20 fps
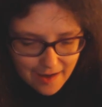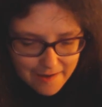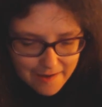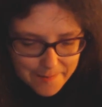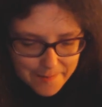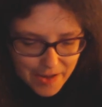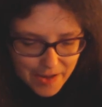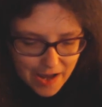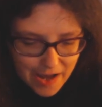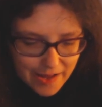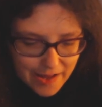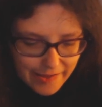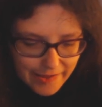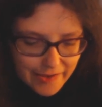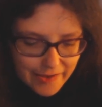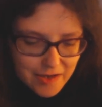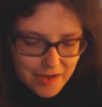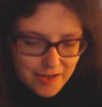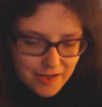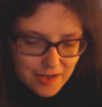guy
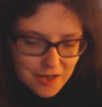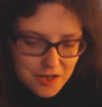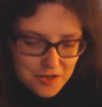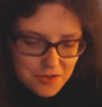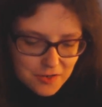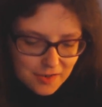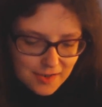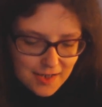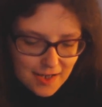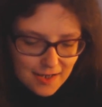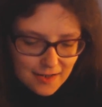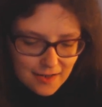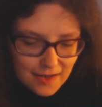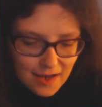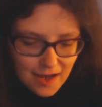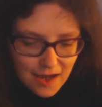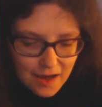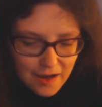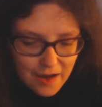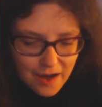pilot, he goes
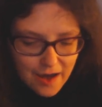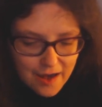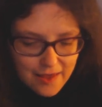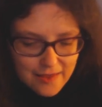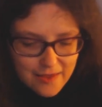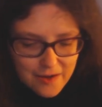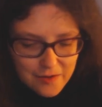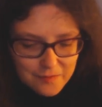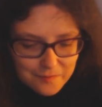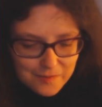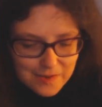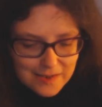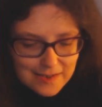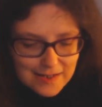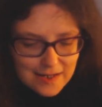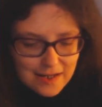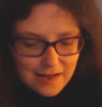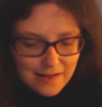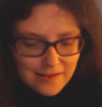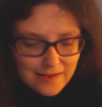in, and then we
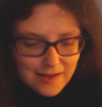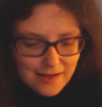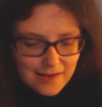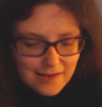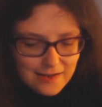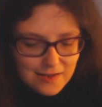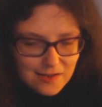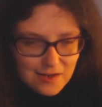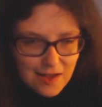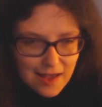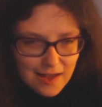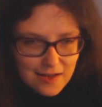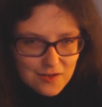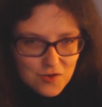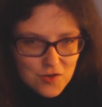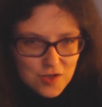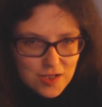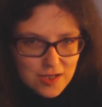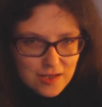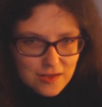see that it's
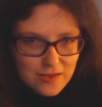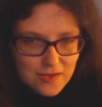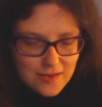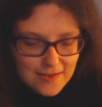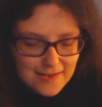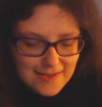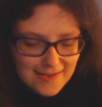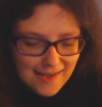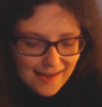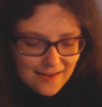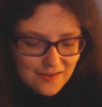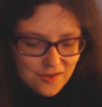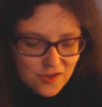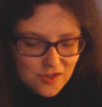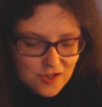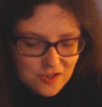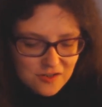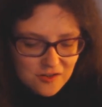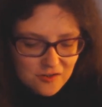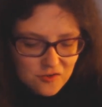actually the
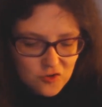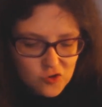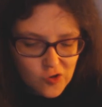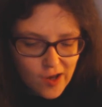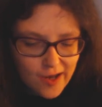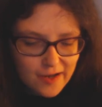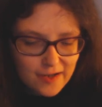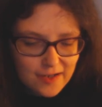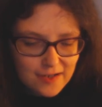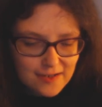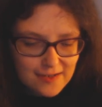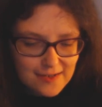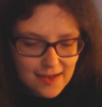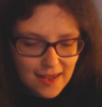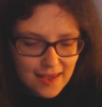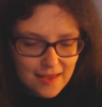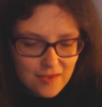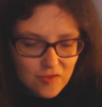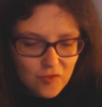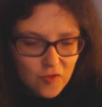sensors and
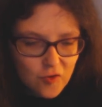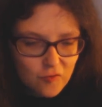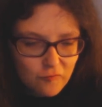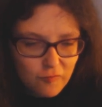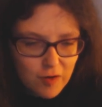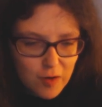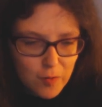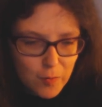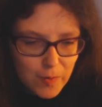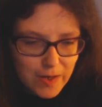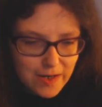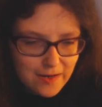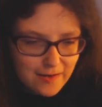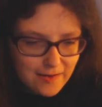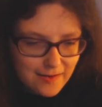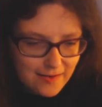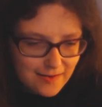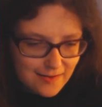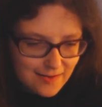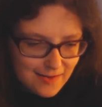trackers in the
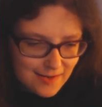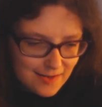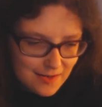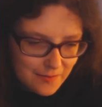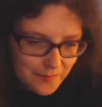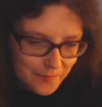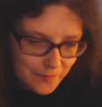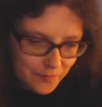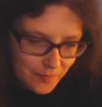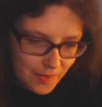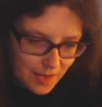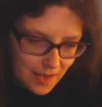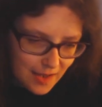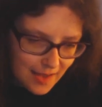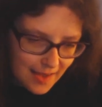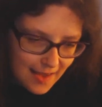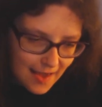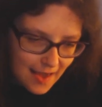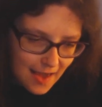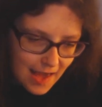ruins.
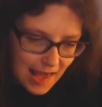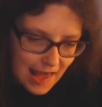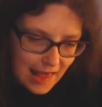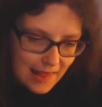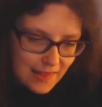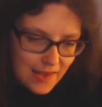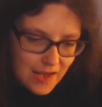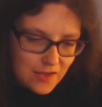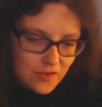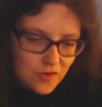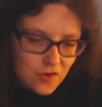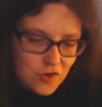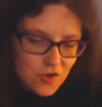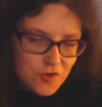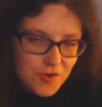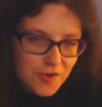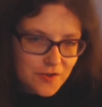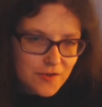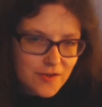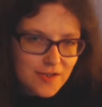Then the
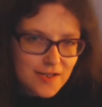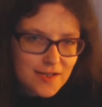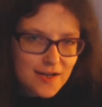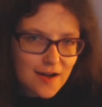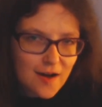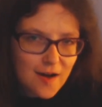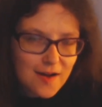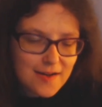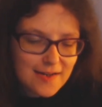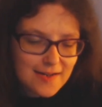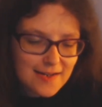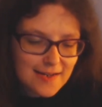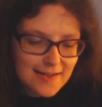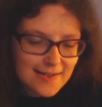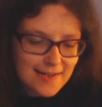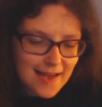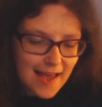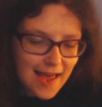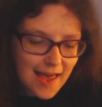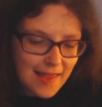sun's starting
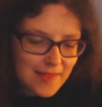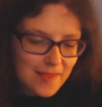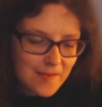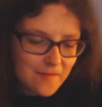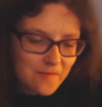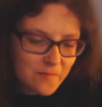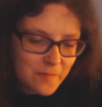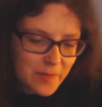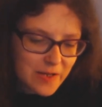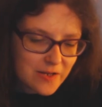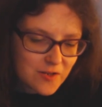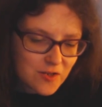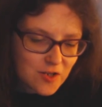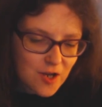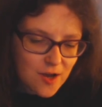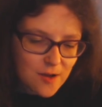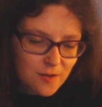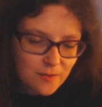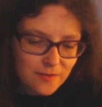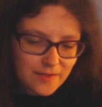to set, and they've been
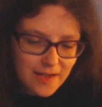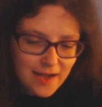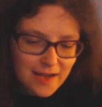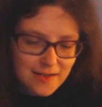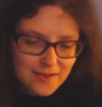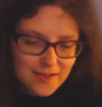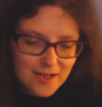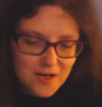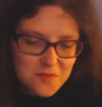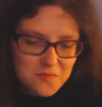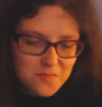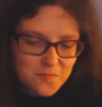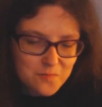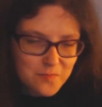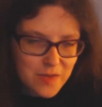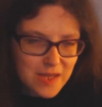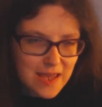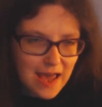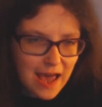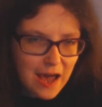told that don't
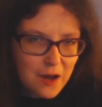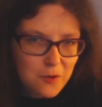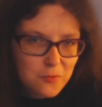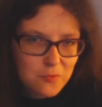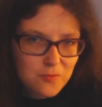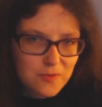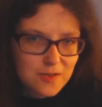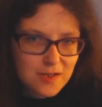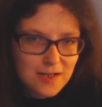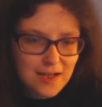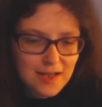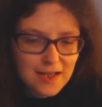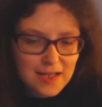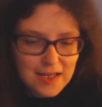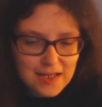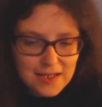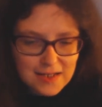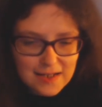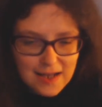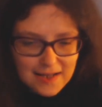be
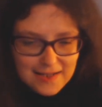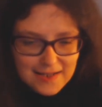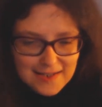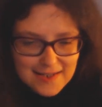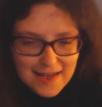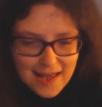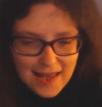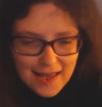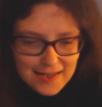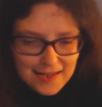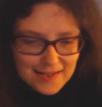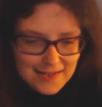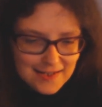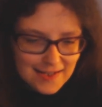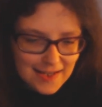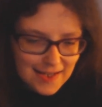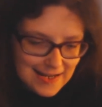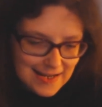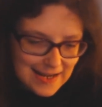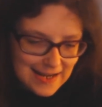
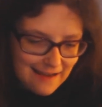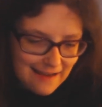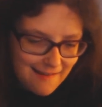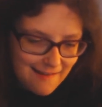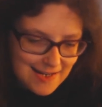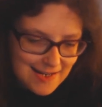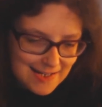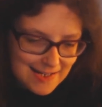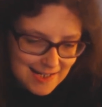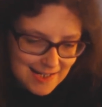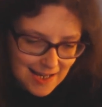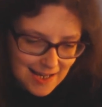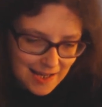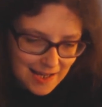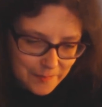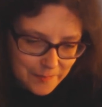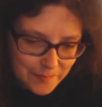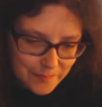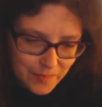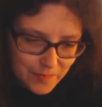outside at night
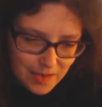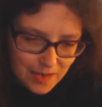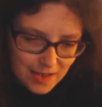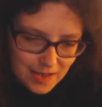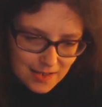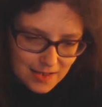time.